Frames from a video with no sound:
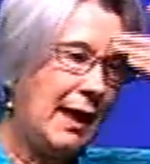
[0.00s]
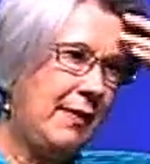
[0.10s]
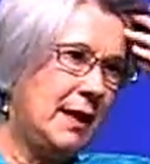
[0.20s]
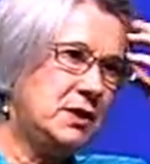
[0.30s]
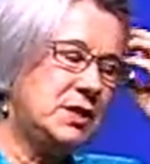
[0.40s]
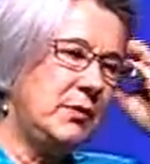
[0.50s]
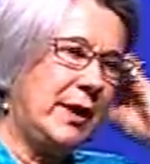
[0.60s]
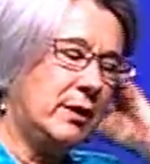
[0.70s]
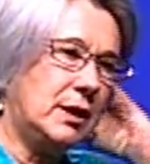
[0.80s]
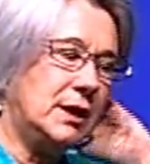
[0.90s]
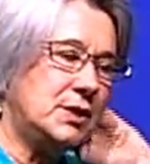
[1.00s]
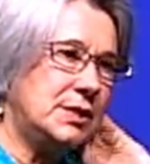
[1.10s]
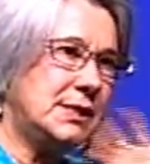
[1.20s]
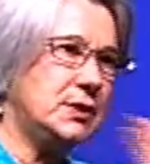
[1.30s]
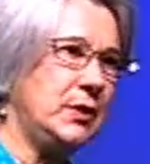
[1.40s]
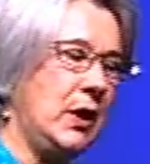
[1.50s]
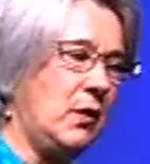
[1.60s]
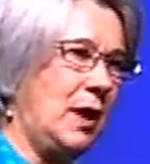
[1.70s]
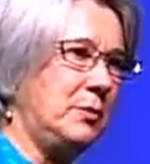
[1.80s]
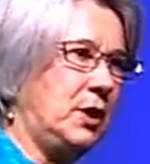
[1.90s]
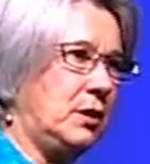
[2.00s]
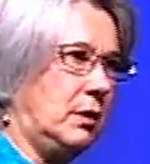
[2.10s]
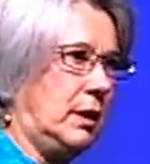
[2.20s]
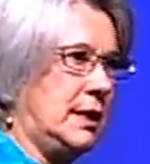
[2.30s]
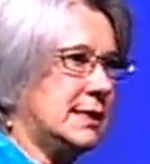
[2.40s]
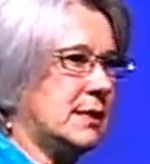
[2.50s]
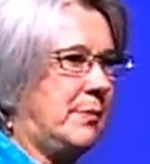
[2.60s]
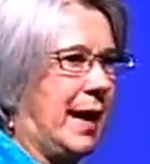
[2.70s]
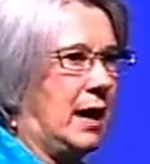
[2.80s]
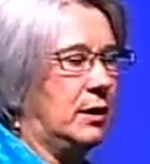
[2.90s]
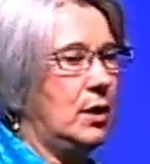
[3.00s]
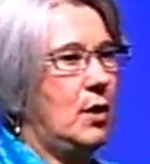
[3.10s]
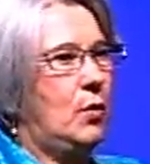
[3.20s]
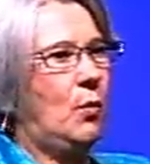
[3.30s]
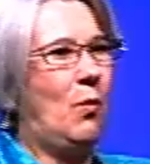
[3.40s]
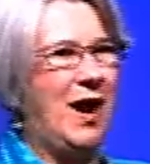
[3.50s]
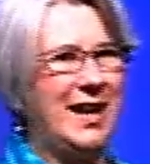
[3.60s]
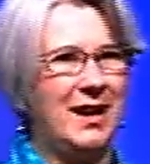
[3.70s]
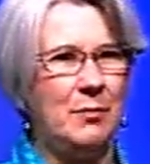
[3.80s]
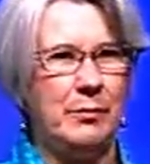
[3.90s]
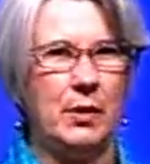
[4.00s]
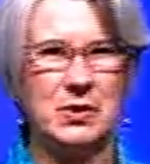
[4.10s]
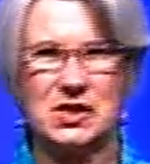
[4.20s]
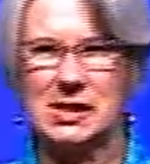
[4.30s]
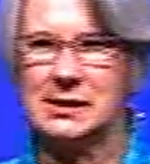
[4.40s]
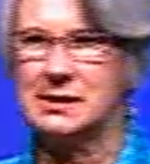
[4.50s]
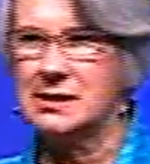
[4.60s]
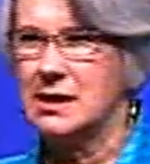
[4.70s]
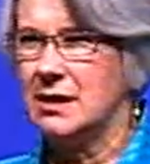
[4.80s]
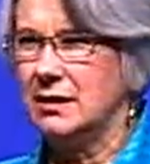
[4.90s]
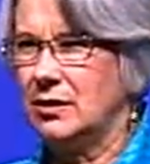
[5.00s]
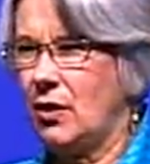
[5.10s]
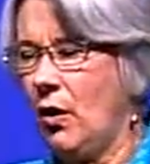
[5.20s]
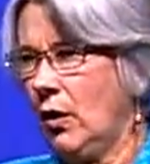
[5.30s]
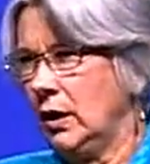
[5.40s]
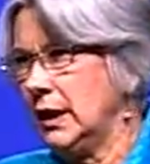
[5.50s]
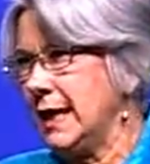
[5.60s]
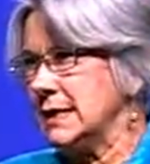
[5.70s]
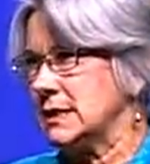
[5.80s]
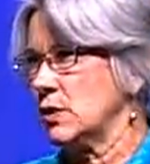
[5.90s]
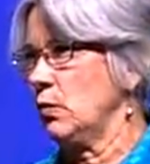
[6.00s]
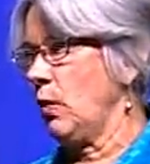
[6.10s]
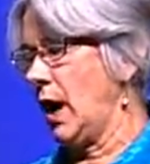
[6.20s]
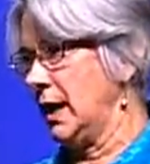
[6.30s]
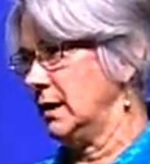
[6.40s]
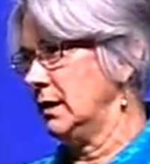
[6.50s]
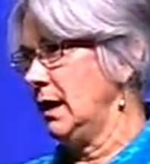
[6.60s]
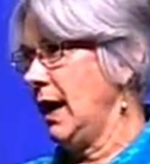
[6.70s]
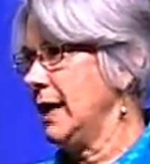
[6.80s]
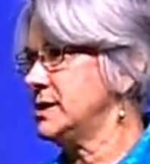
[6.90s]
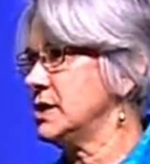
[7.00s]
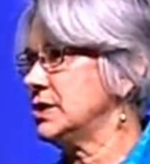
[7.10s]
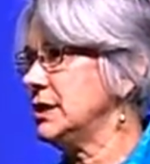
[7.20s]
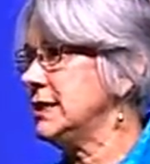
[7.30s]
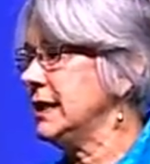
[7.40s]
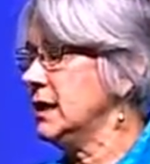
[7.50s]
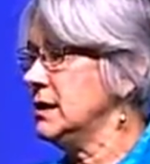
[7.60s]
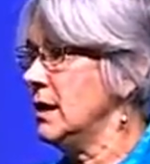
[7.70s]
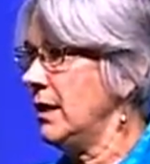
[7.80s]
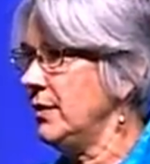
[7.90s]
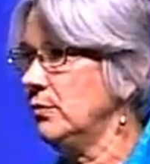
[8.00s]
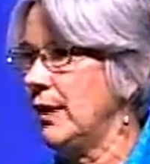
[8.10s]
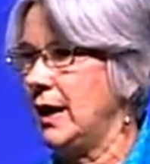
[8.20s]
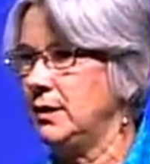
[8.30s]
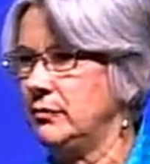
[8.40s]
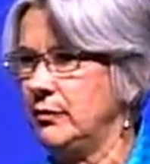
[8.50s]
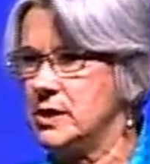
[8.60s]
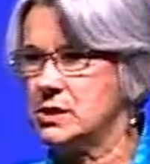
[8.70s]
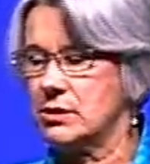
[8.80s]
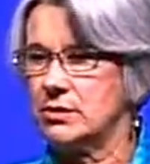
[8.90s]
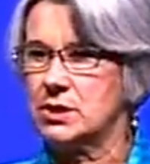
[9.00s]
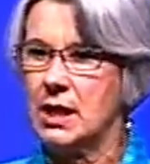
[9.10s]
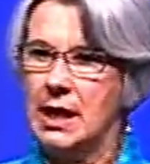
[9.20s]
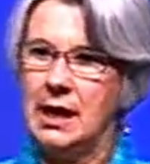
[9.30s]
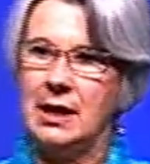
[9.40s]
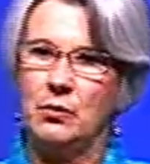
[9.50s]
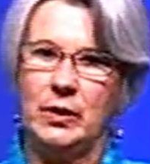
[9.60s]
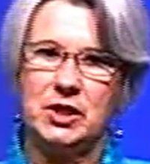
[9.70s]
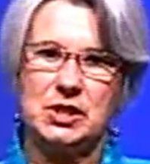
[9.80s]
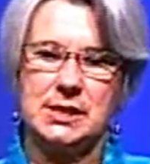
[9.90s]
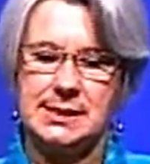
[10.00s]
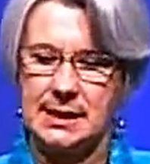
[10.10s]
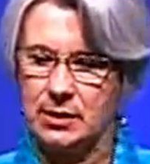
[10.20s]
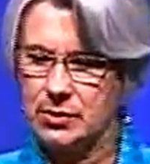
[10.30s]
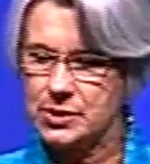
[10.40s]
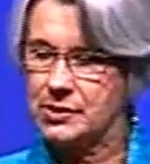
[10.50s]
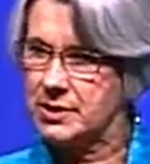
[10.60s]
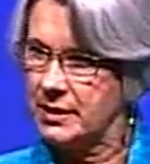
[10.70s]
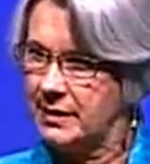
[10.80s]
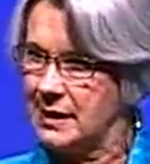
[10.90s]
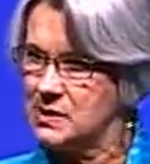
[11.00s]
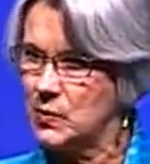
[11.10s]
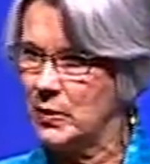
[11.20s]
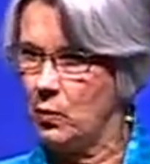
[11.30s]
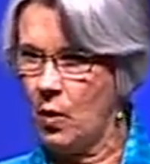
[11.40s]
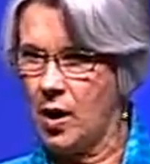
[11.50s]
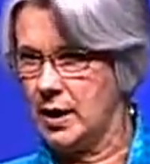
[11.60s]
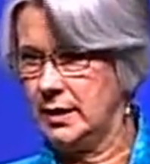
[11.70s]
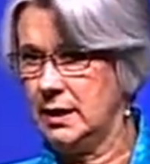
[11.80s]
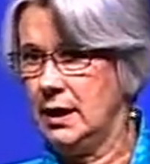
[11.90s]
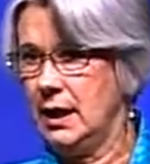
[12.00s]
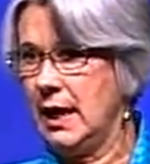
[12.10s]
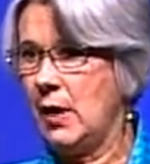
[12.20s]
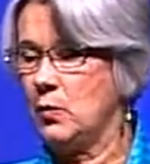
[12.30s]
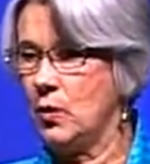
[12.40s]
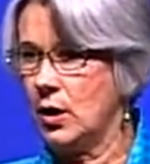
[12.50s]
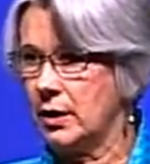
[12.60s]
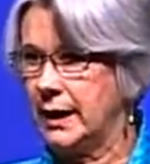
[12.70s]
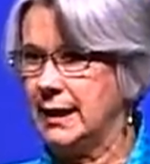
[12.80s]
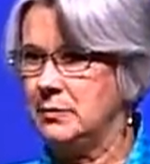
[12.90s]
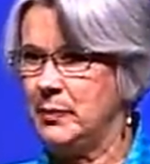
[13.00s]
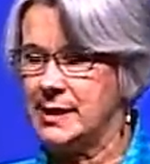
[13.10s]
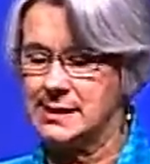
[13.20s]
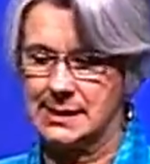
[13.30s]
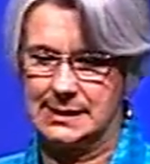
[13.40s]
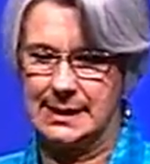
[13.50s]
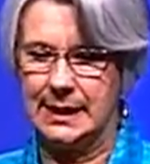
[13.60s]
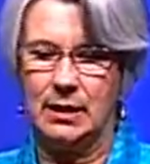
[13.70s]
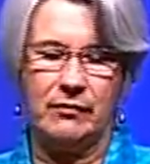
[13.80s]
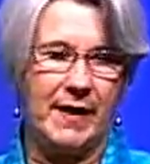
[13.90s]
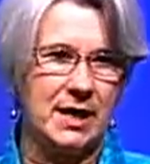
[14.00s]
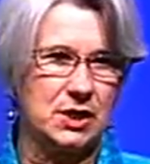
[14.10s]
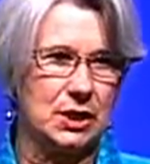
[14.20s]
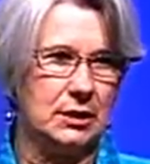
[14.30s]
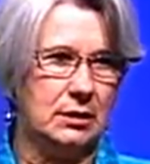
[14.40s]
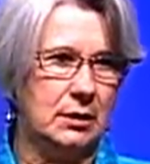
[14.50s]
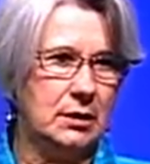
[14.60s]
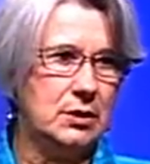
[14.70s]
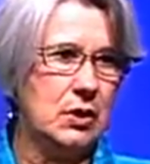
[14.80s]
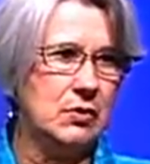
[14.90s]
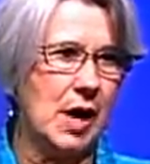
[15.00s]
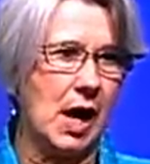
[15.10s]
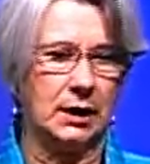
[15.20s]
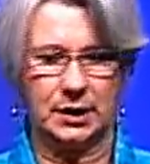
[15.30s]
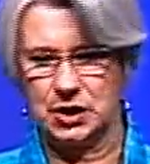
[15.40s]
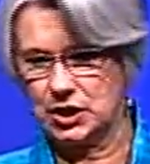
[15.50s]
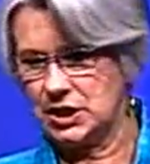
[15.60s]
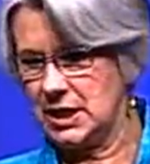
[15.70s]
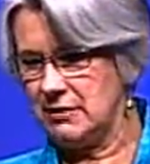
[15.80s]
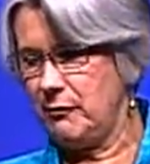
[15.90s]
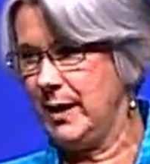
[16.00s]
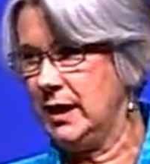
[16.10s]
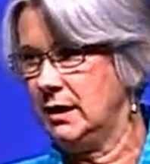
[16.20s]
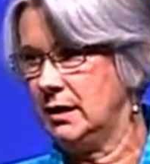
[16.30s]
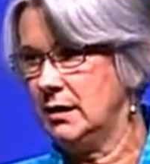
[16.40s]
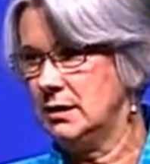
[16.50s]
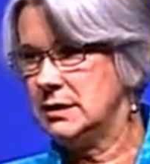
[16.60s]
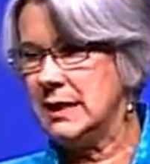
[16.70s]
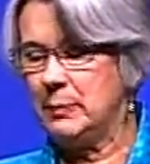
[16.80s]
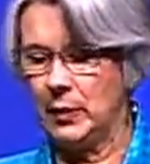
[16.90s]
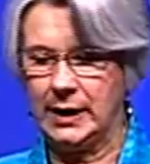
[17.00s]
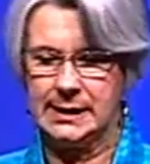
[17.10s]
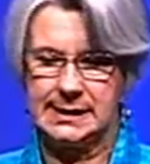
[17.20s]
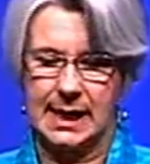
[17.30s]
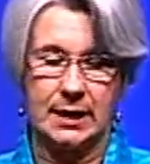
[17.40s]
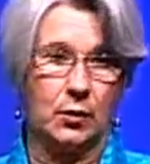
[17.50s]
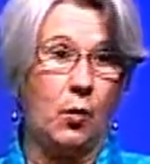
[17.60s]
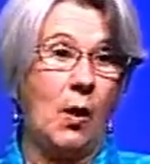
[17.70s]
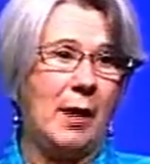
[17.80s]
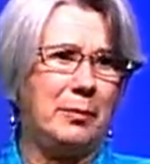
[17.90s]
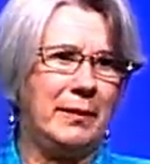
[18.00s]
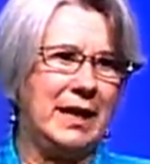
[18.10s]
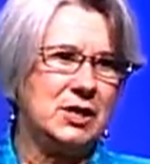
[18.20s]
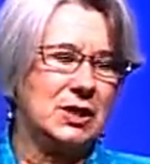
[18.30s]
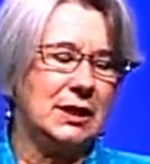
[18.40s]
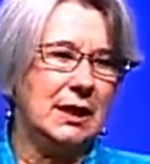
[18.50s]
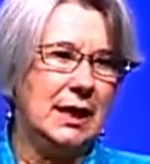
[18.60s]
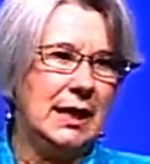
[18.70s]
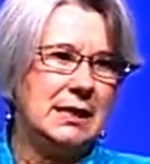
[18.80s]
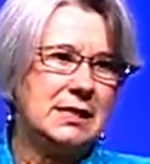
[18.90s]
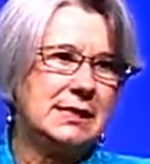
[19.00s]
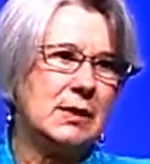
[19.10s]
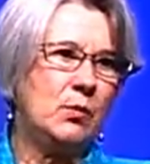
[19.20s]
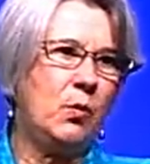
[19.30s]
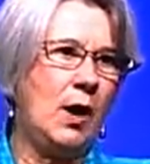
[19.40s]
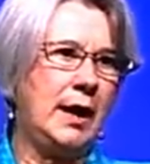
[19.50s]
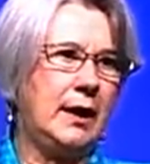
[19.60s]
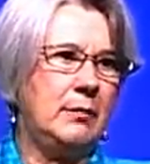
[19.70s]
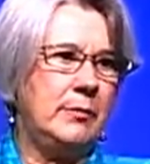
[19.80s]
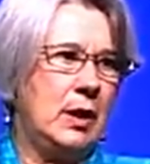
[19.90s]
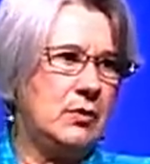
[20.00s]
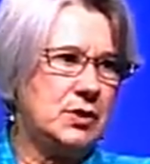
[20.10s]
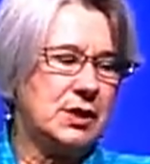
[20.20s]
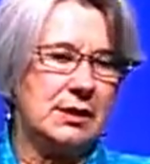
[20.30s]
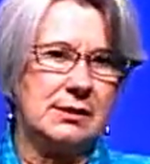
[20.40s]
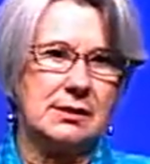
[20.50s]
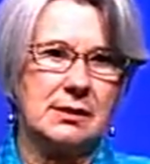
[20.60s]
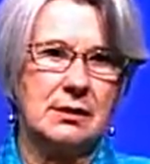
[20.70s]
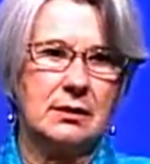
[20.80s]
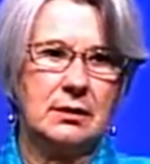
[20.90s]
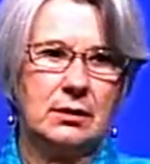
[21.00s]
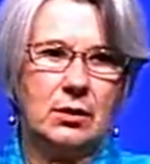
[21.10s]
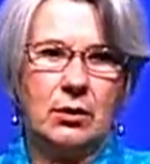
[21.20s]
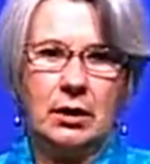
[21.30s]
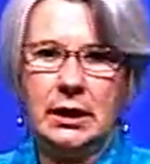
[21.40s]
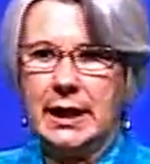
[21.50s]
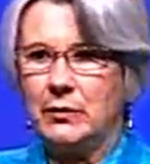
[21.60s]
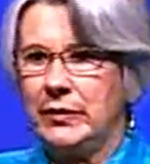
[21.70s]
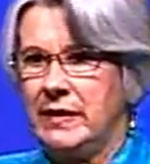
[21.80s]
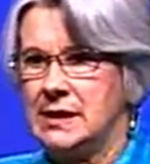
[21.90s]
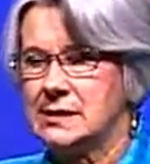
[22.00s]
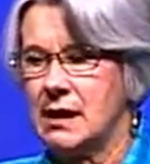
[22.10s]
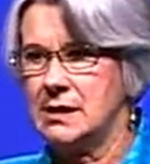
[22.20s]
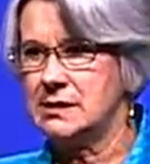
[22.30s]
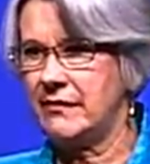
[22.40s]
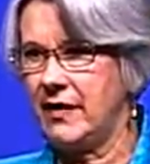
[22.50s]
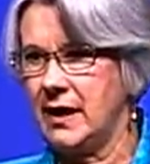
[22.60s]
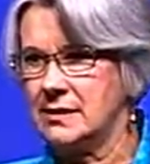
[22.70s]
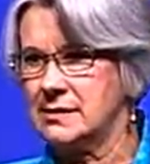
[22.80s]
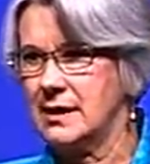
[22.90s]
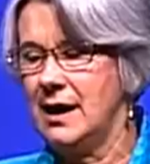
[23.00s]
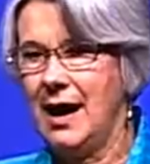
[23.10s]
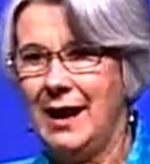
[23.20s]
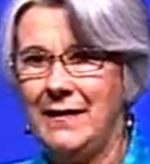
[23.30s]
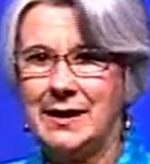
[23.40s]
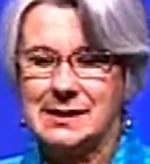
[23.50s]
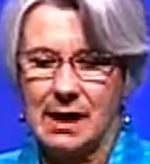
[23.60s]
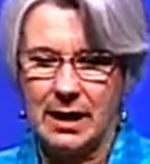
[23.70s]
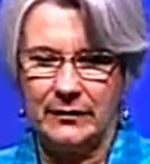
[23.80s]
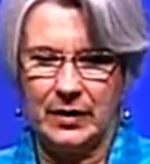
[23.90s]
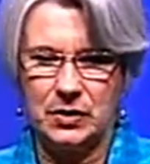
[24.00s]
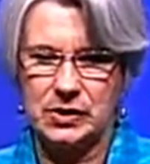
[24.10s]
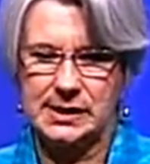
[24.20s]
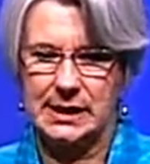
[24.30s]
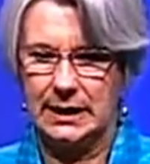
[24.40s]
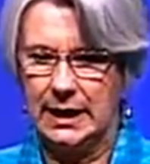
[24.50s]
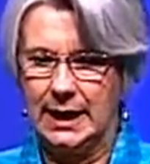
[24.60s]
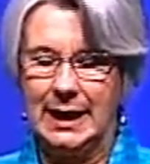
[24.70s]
And then she went on and she said, I'm curious about what emotions correlate to what. And so she did another round of research in which she said there's certain things we want at work and in business: innovation, new knowledge, achievement, deeper insight, cooperation. She said, what emotions correlate with these kinds of things? And I think it's kind of interesting.